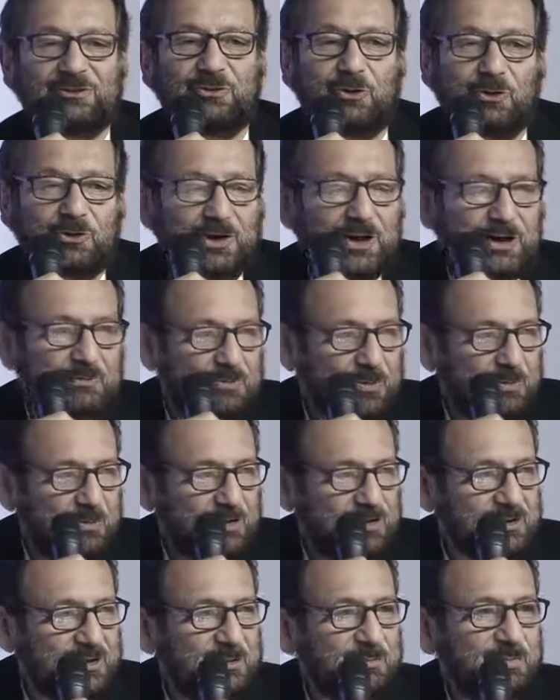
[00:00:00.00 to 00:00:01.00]
Not
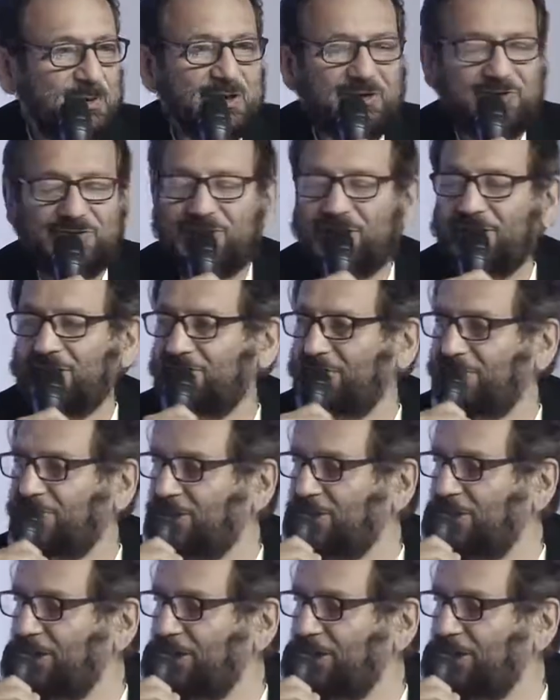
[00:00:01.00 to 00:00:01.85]
everybody that plays tennis can